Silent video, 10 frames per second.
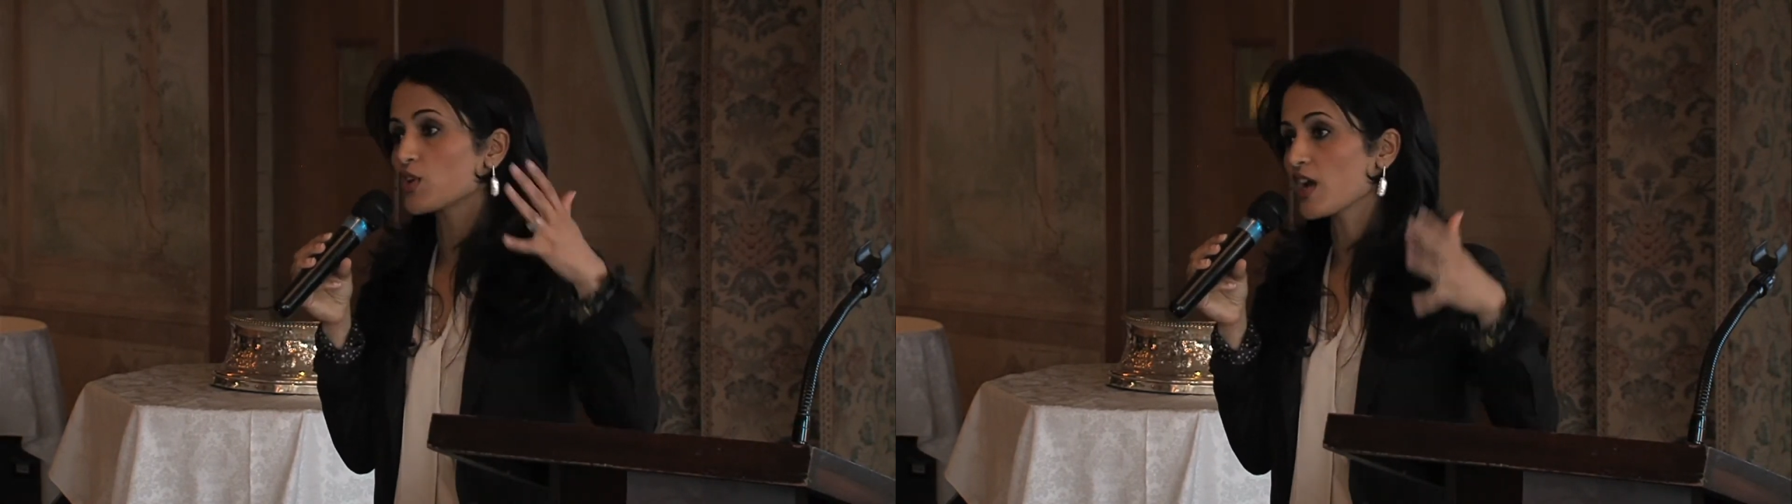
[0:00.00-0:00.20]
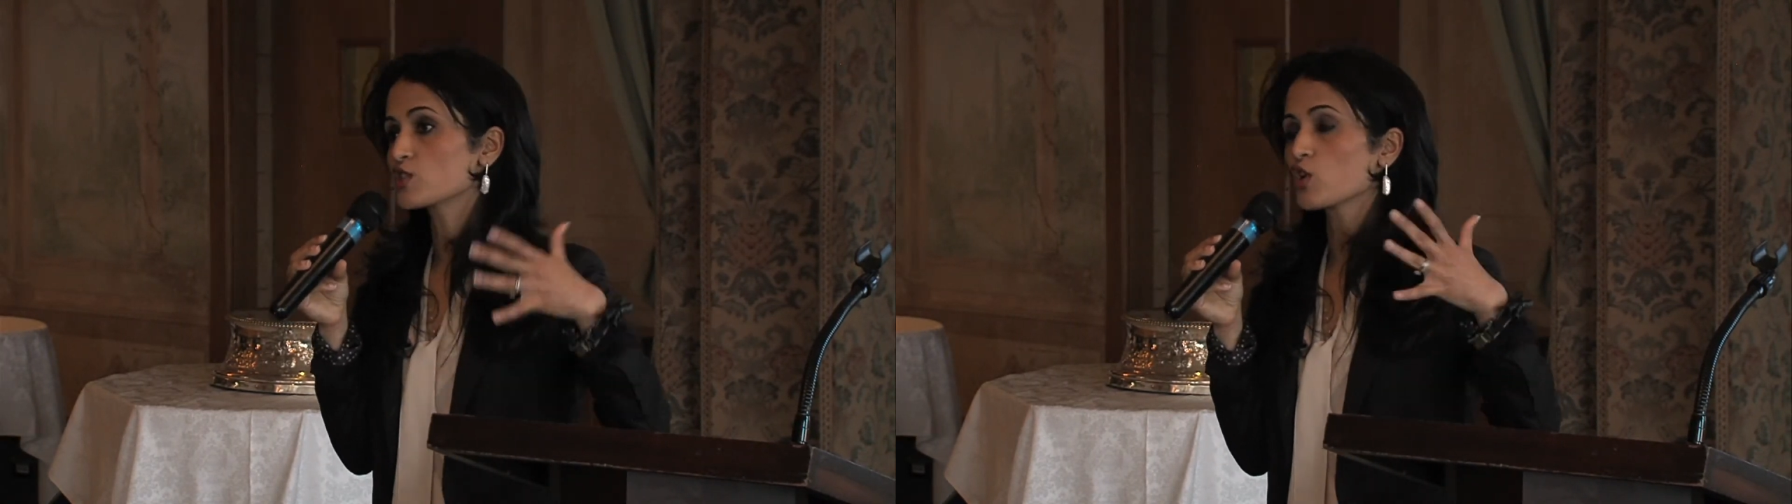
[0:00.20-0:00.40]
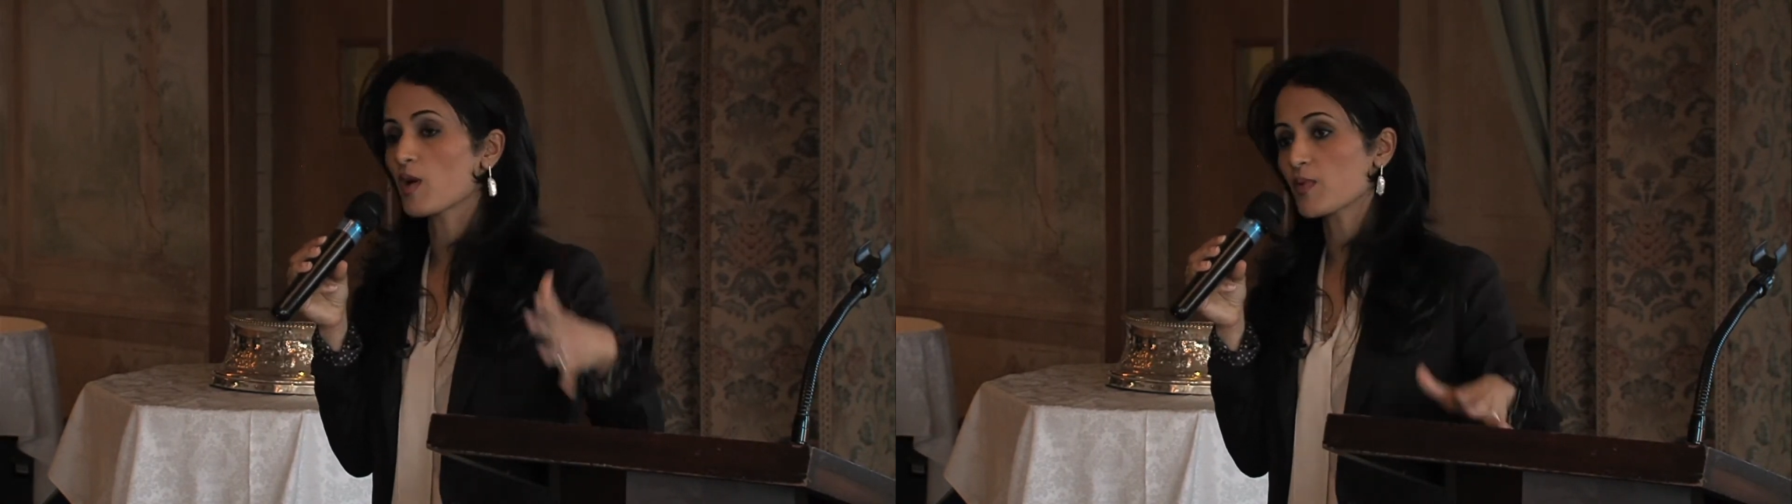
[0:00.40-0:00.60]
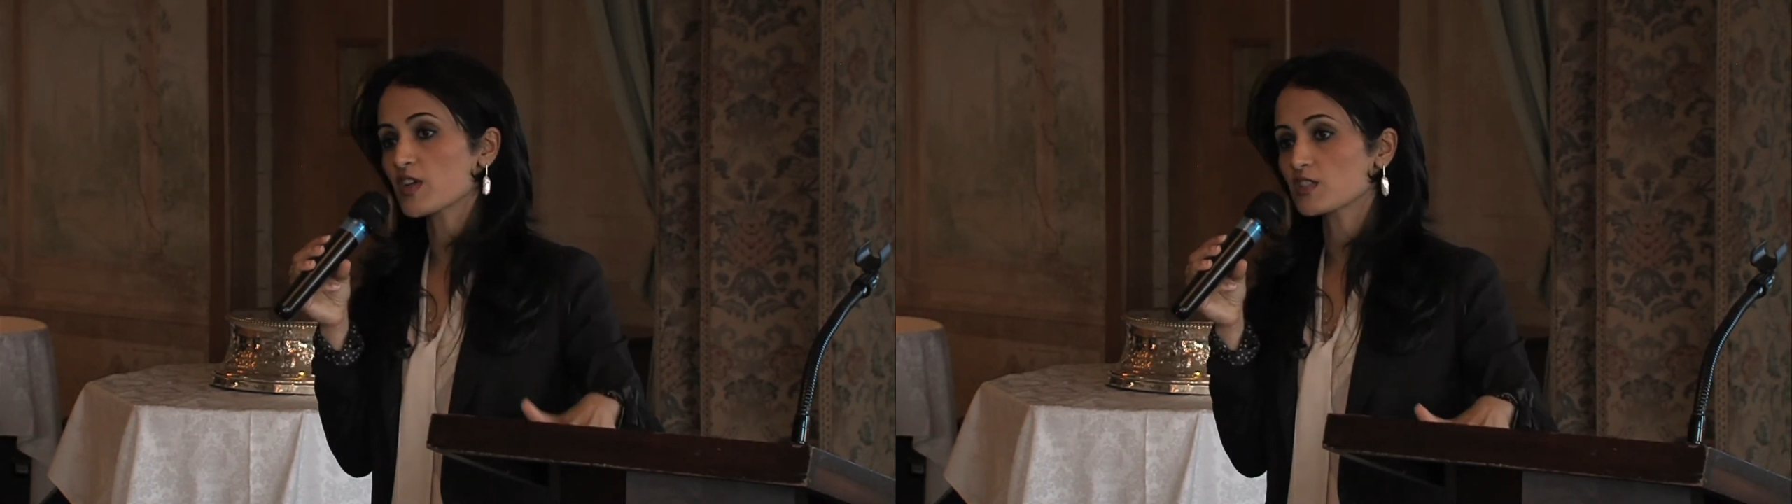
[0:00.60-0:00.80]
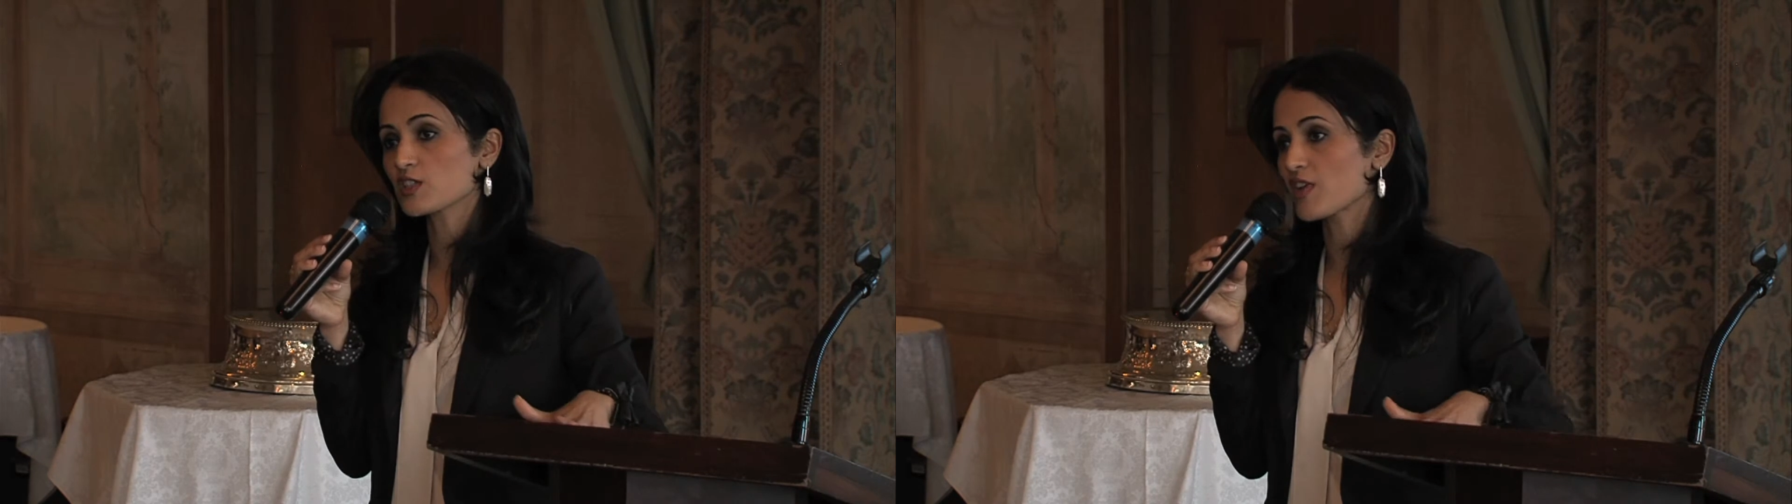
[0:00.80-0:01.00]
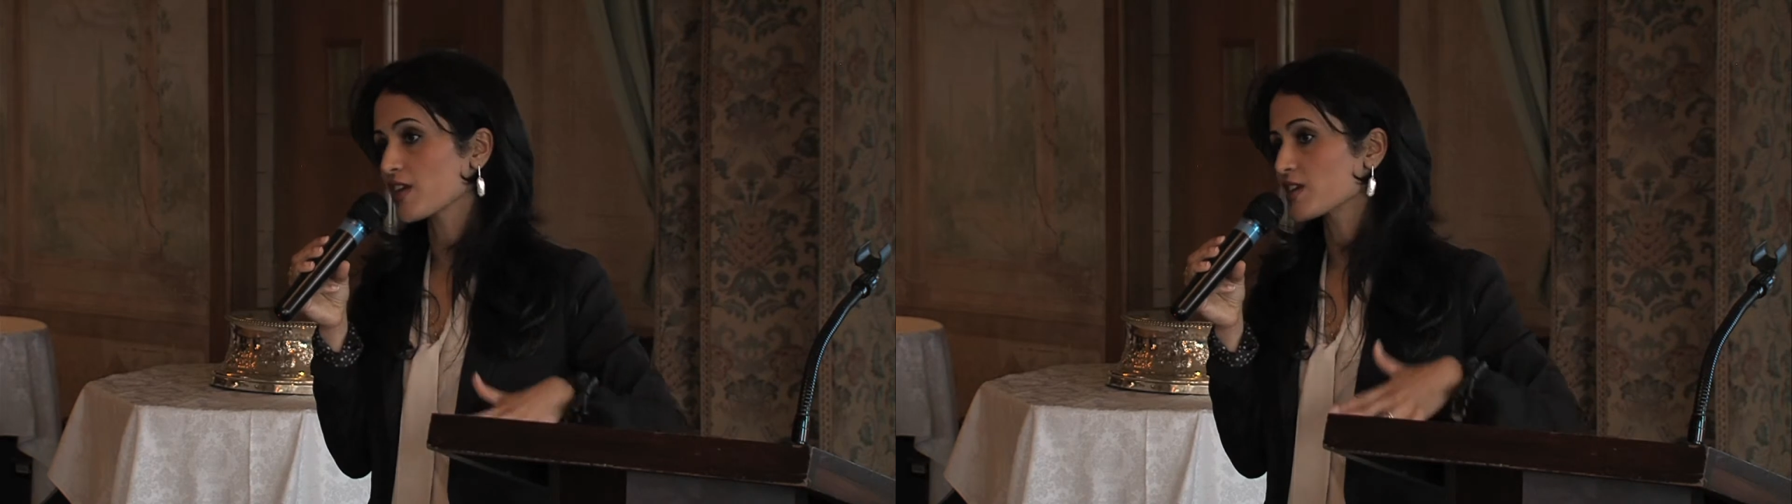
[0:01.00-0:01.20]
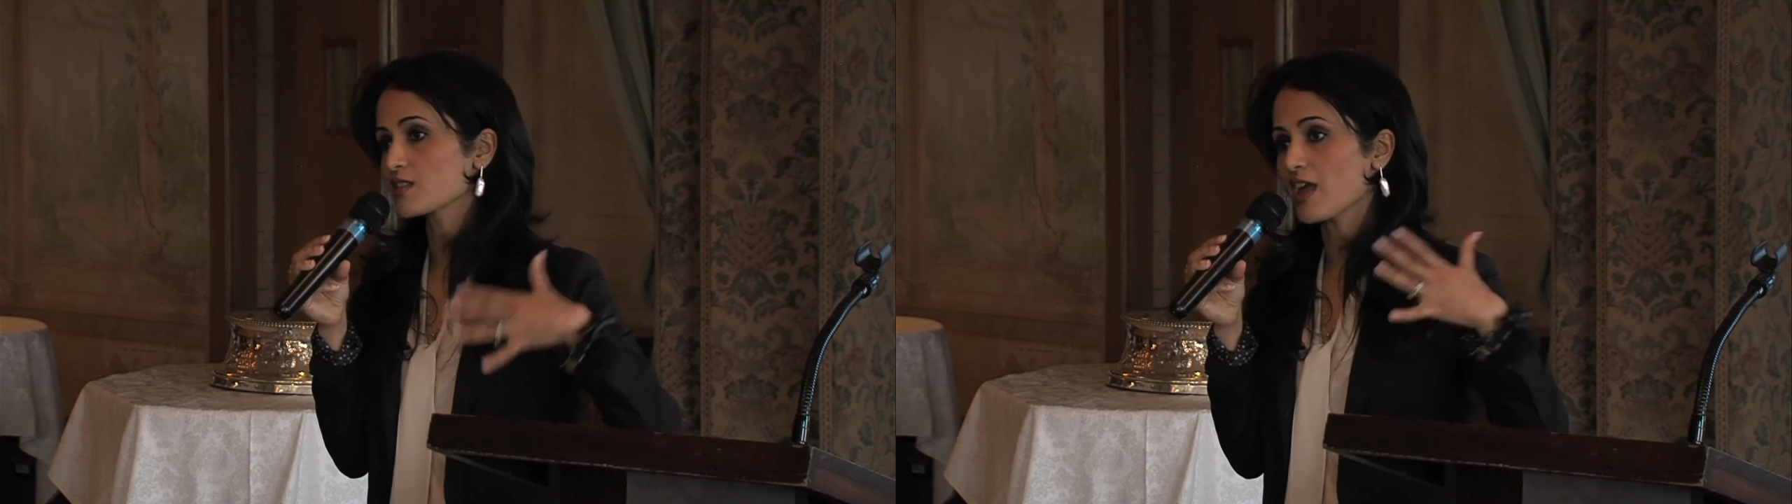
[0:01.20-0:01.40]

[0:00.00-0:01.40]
guys know about personal trainers.